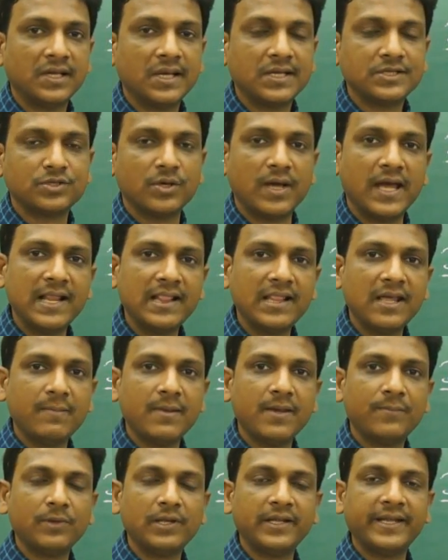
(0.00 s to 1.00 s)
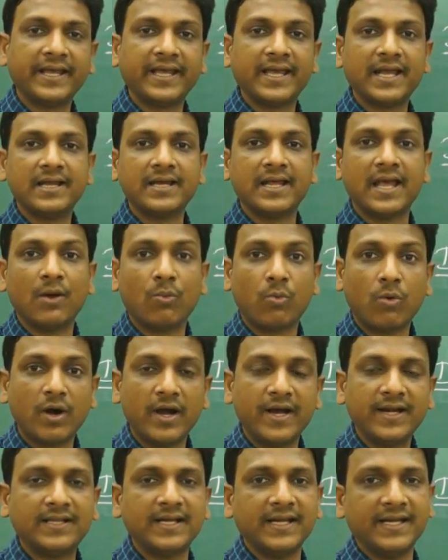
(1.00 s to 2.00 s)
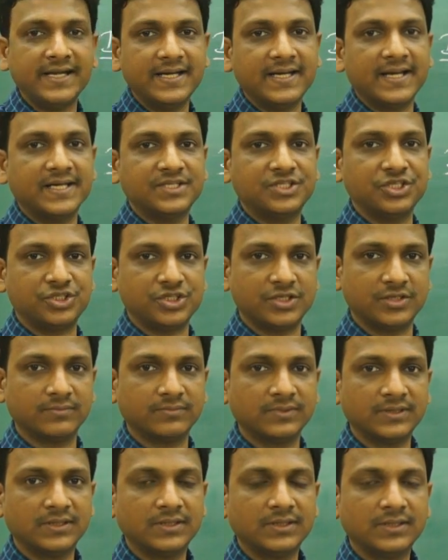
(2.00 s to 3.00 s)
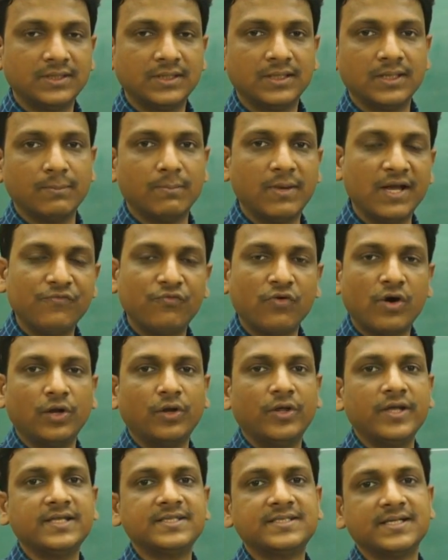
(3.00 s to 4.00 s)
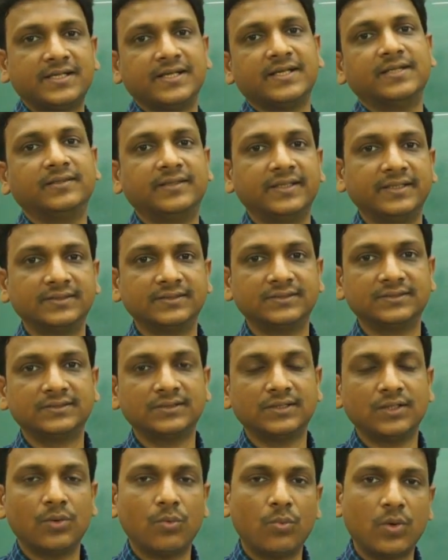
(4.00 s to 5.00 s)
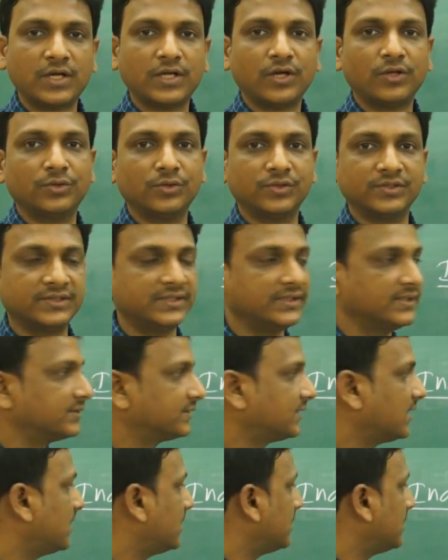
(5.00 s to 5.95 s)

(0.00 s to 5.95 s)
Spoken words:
So healthy people, they can avoid the indigestion by following certain things. What are those things?